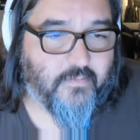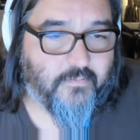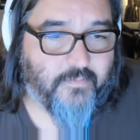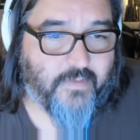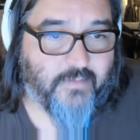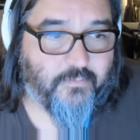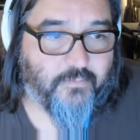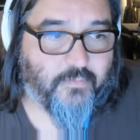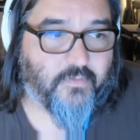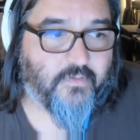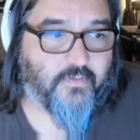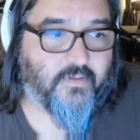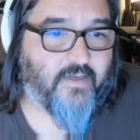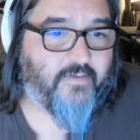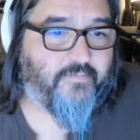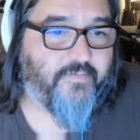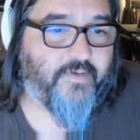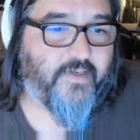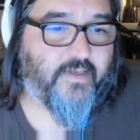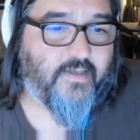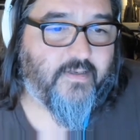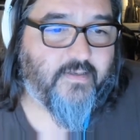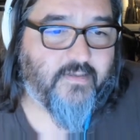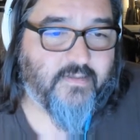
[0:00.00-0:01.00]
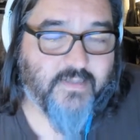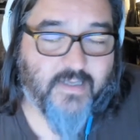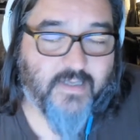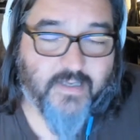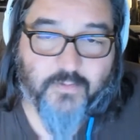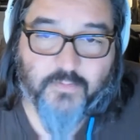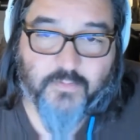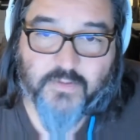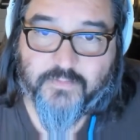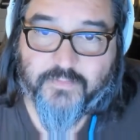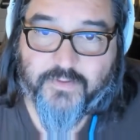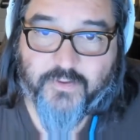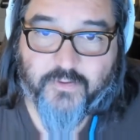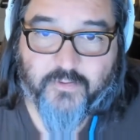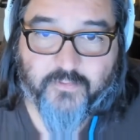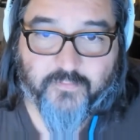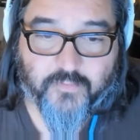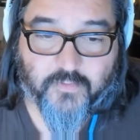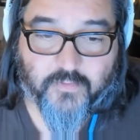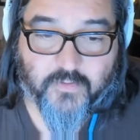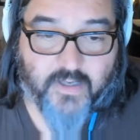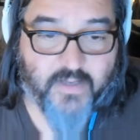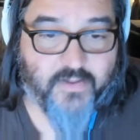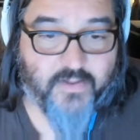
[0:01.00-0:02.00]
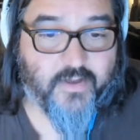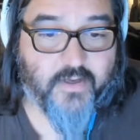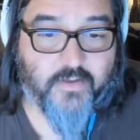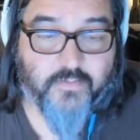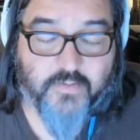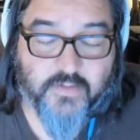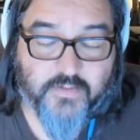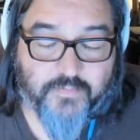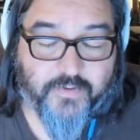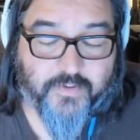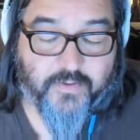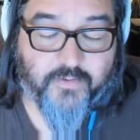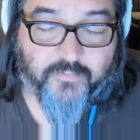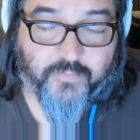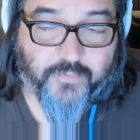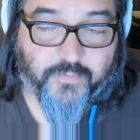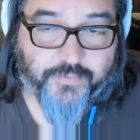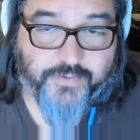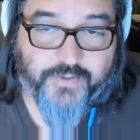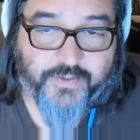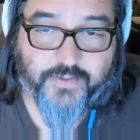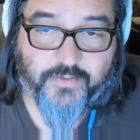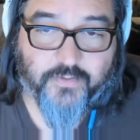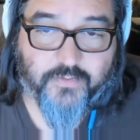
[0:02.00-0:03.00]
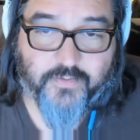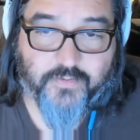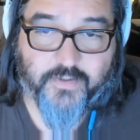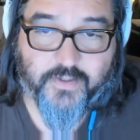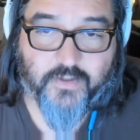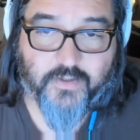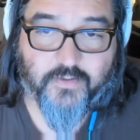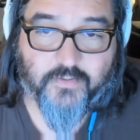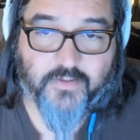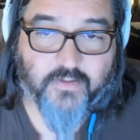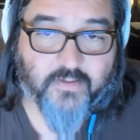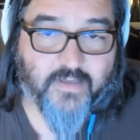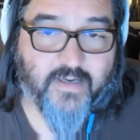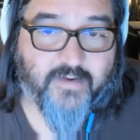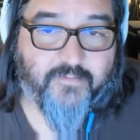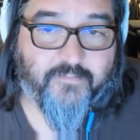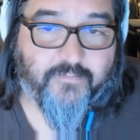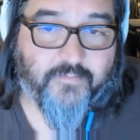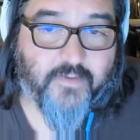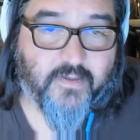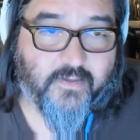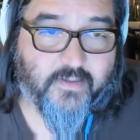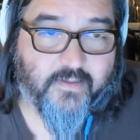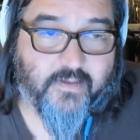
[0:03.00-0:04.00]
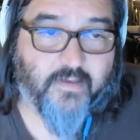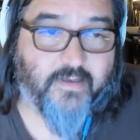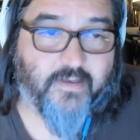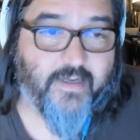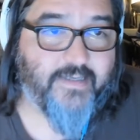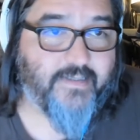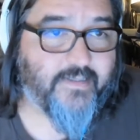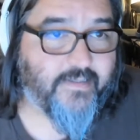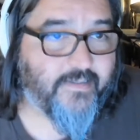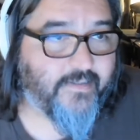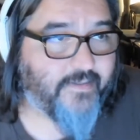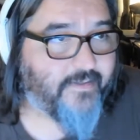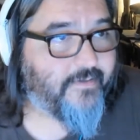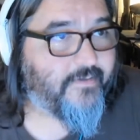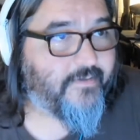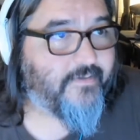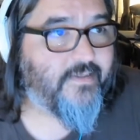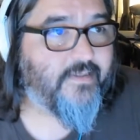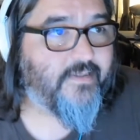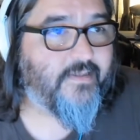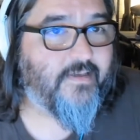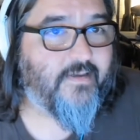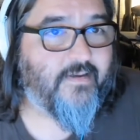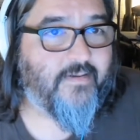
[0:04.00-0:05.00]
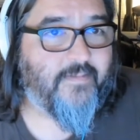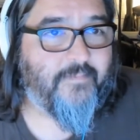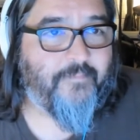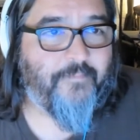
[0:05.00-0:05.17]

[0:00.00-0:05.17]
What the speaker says: People loved it, said it was beautiful. I thought it was beautiful too. Delight to use.